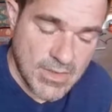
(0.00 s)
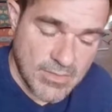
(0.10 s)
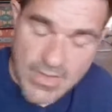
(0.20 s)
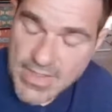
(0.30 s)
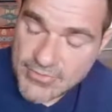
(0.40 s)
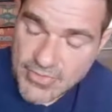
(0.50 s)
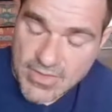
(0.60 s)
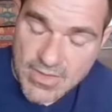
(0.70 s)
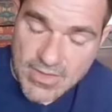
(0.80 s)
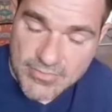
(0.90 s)
Andrea
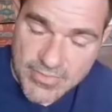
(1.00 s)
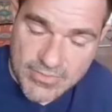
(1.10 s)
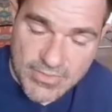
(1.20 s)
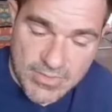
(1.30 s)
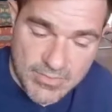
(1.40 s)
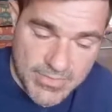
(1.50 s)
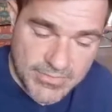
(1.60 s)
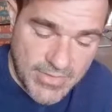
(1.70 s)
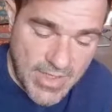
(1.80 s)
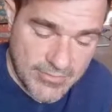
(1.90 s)
and I felt a little
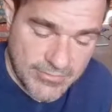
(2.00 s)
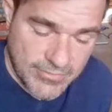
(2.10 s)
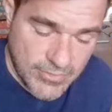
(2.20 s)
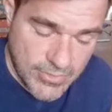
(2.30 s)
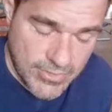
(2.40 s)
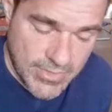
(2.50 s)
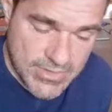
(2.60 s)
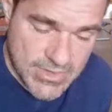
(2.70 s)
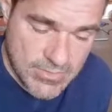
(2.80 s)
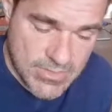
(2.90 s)
bit sad for her,
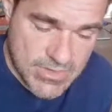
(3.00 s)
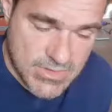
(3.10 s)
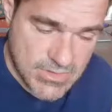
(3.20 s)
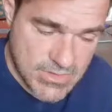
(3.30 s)
that she was